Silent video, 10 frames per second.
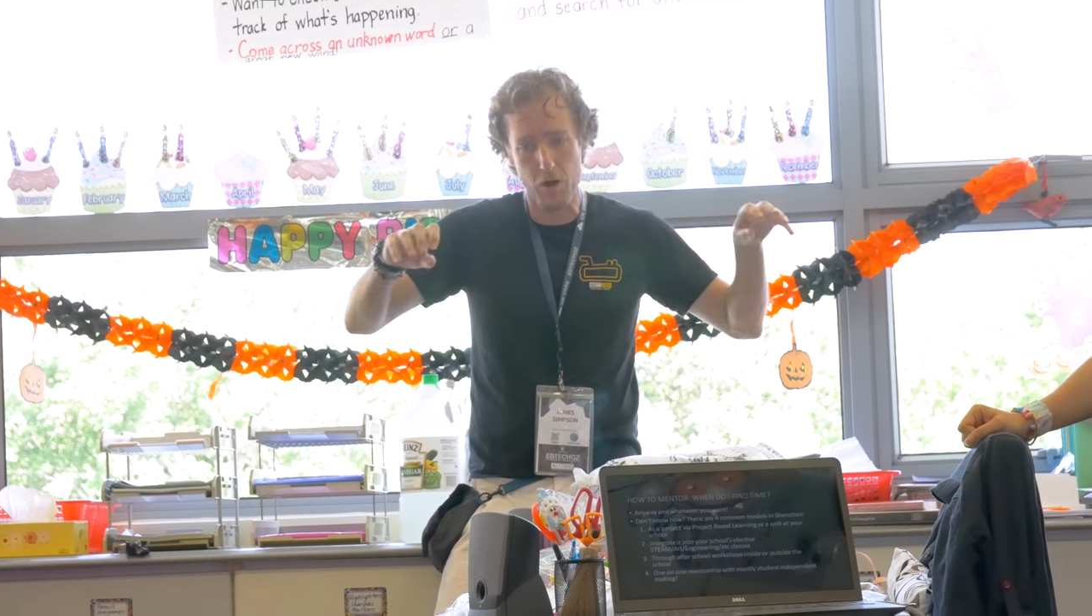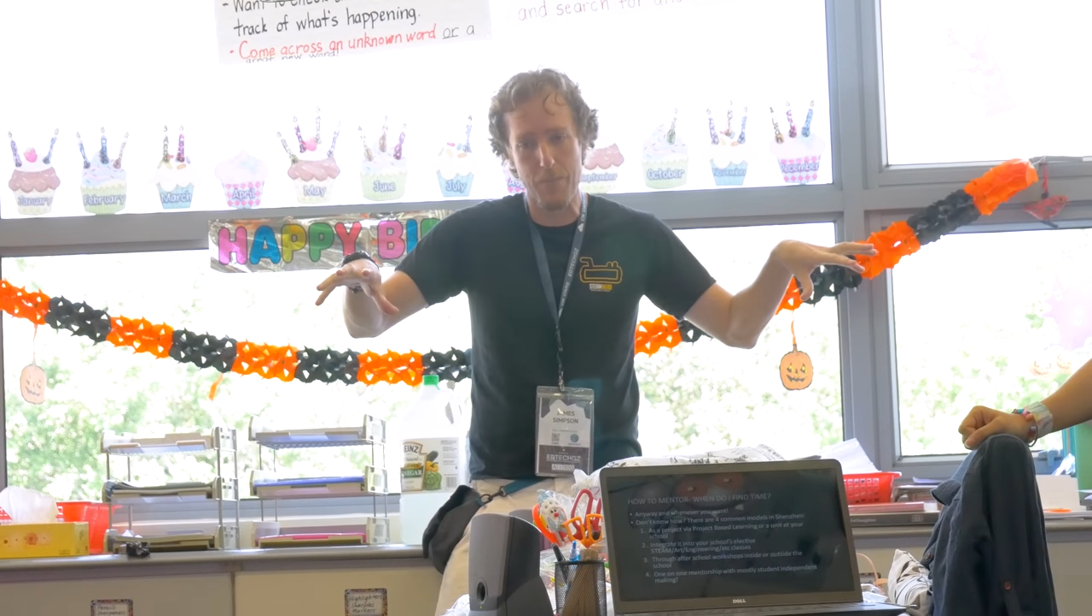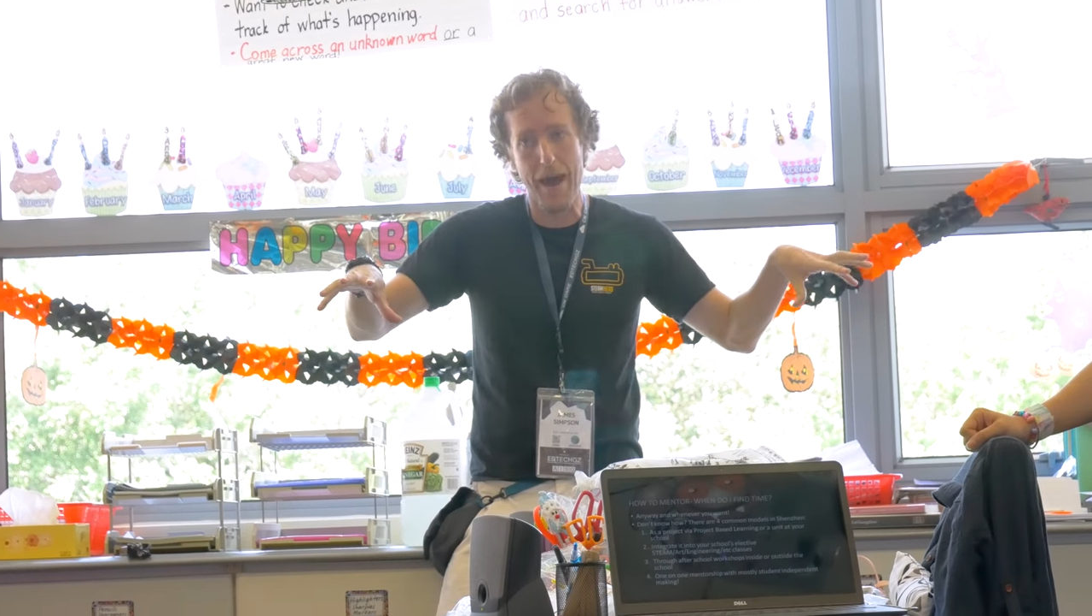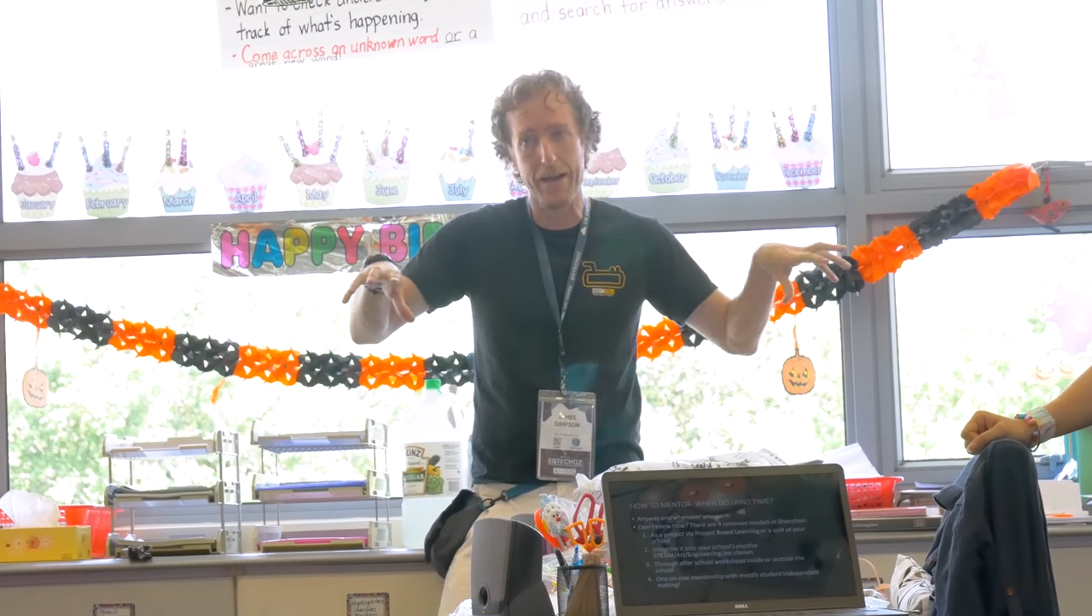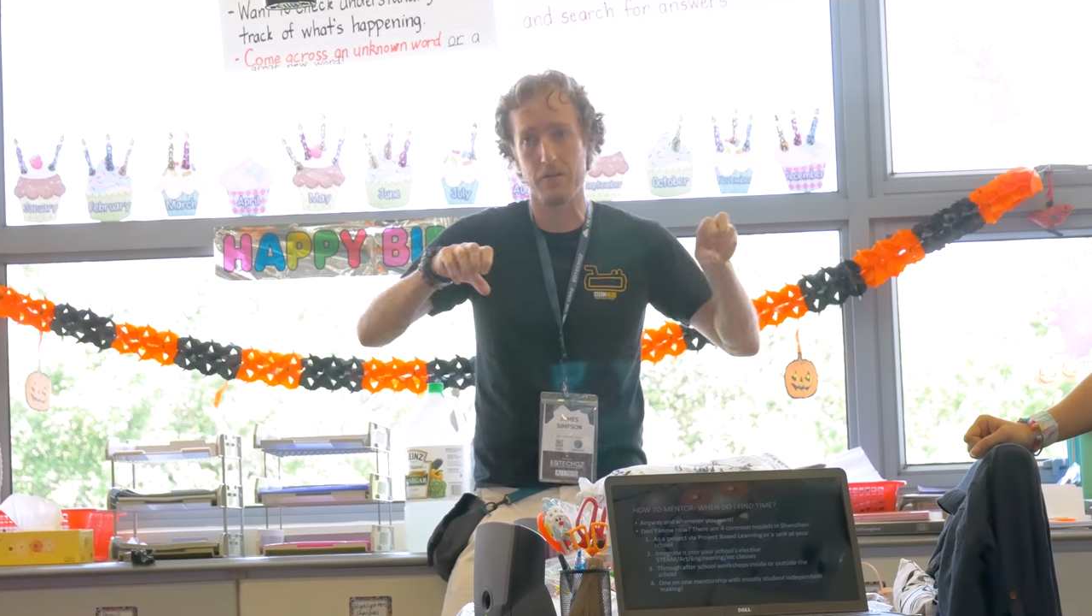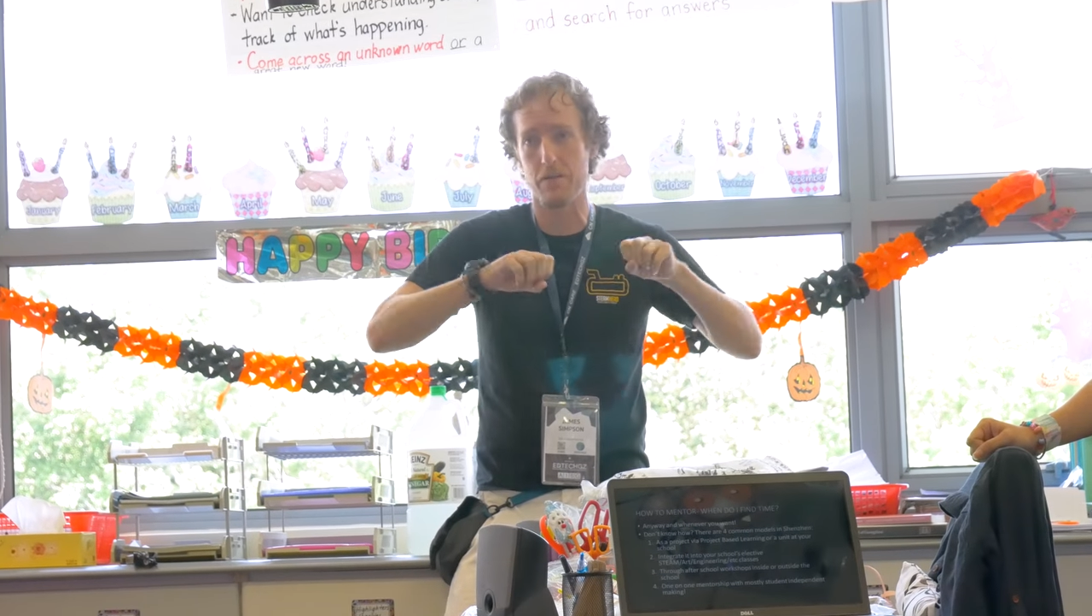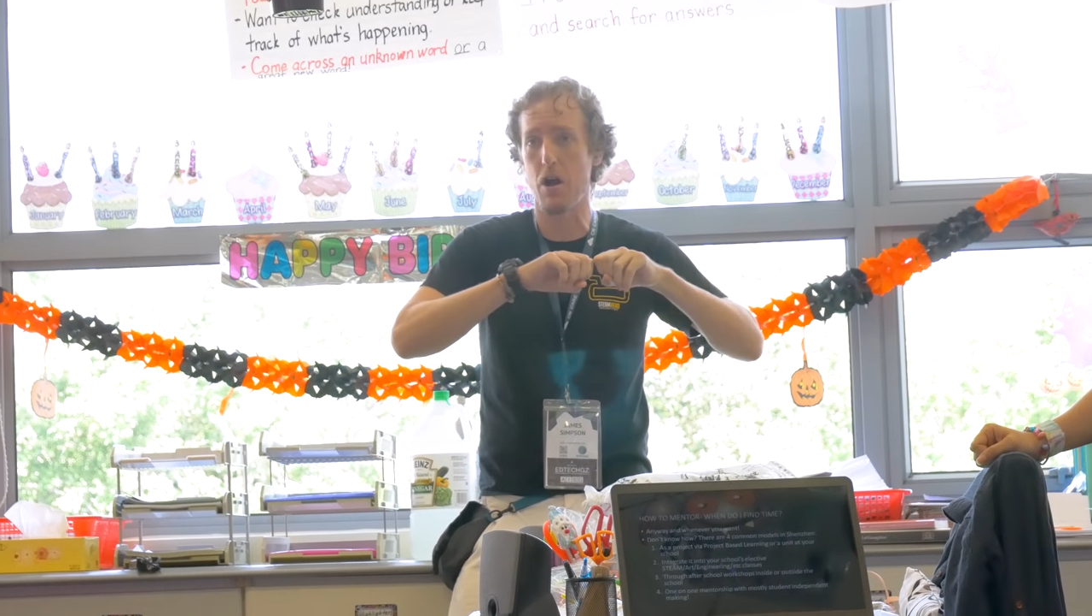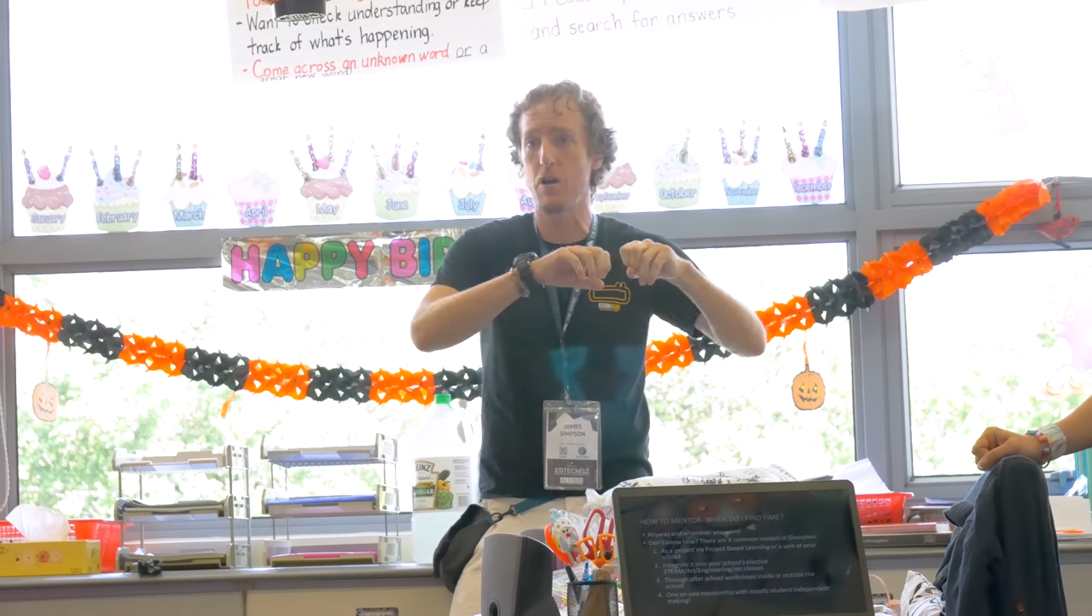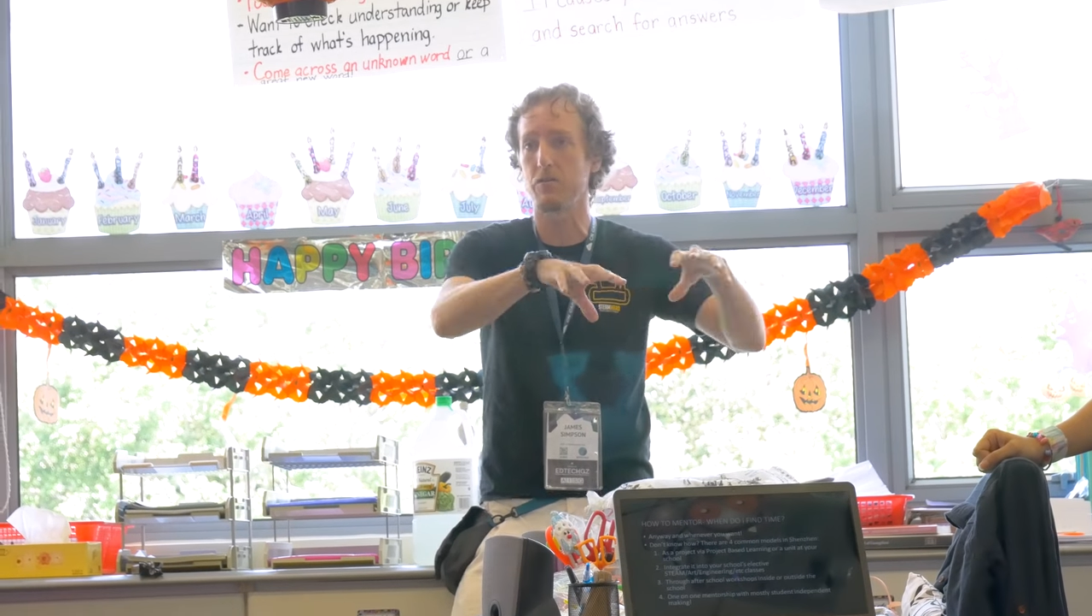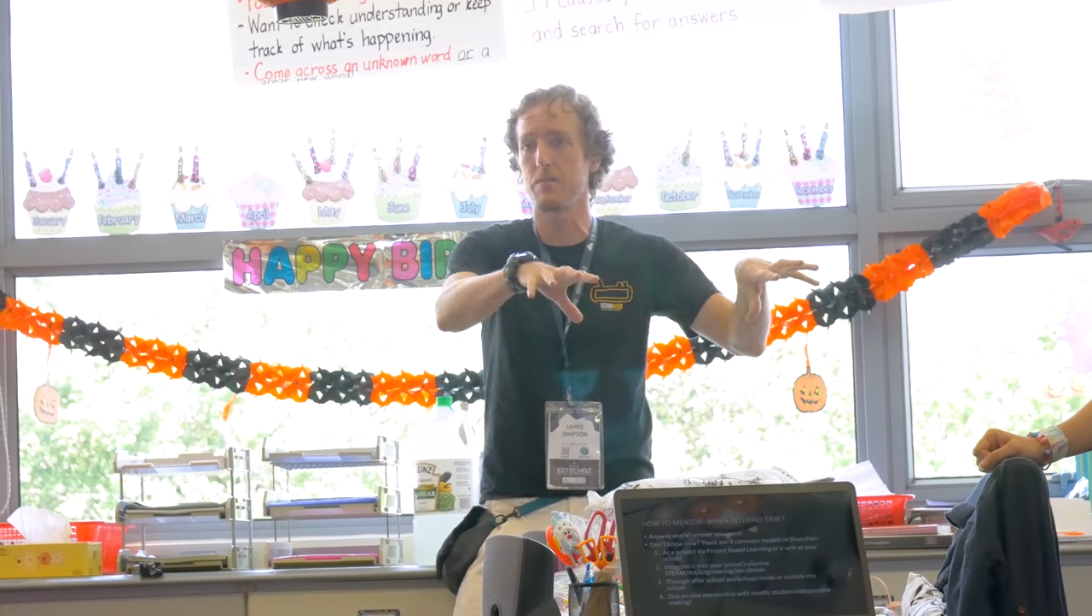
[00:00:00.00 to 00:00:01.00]
go back to
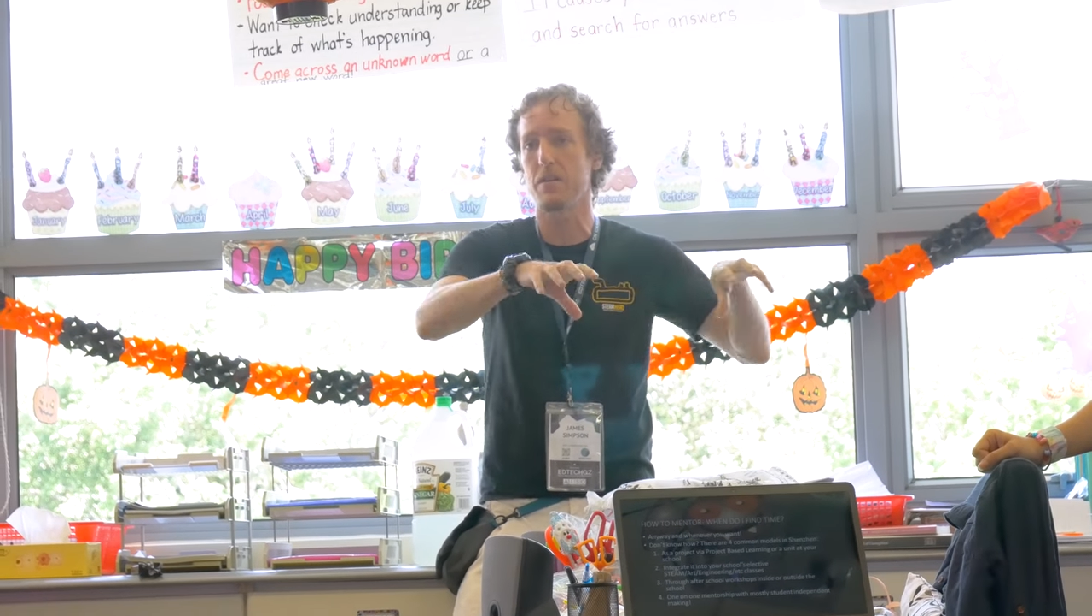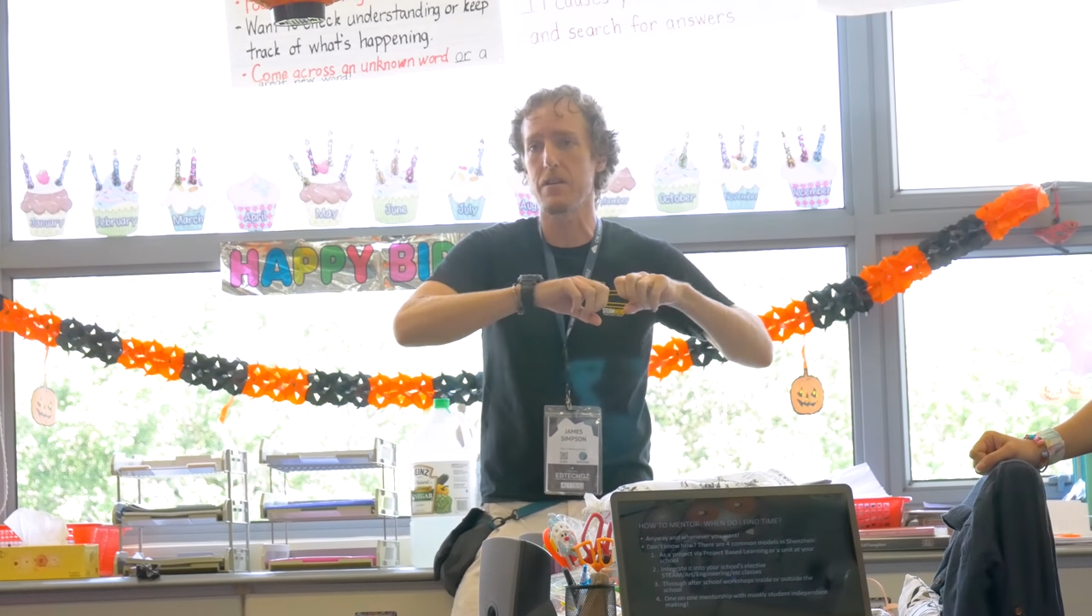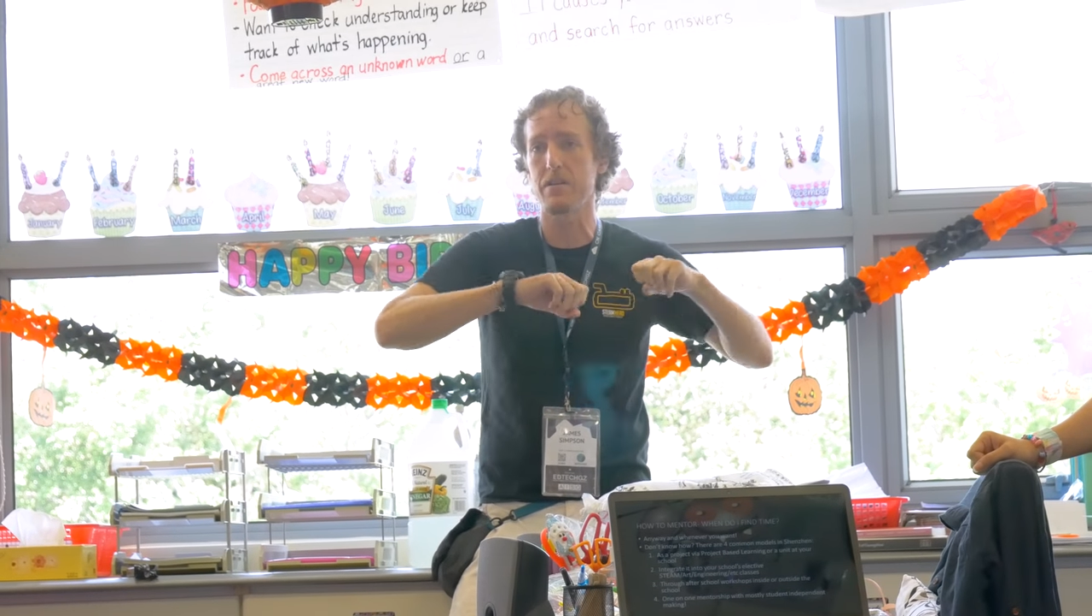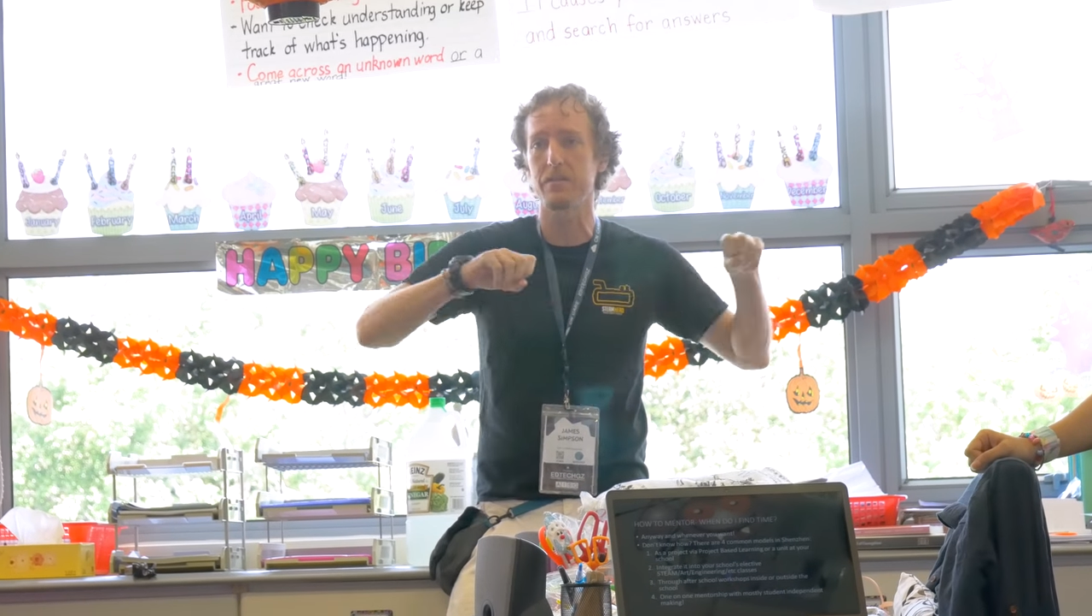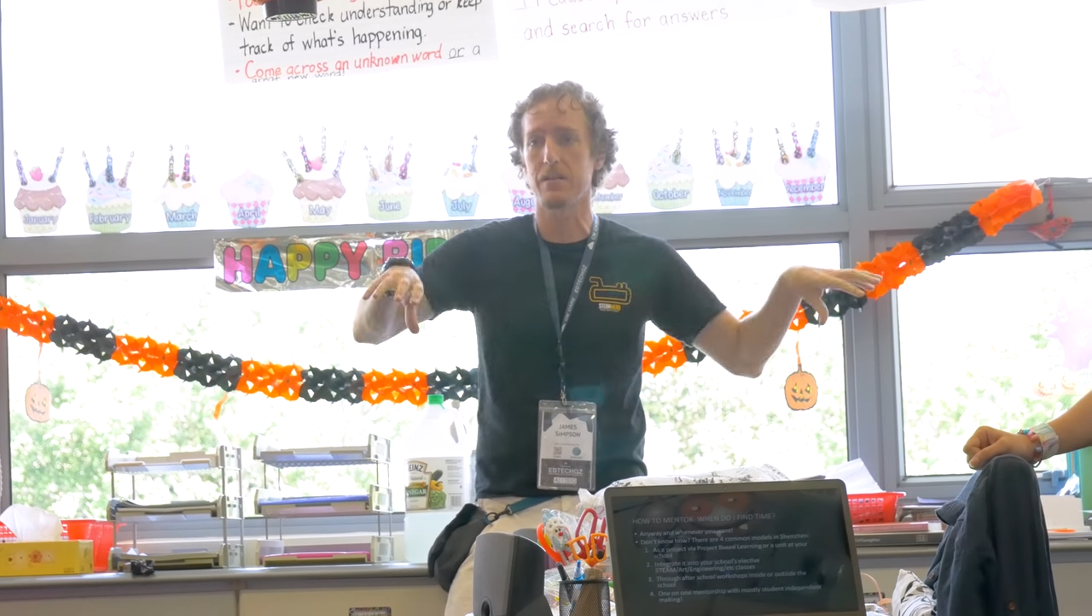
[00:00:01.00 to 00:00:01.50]
their own communities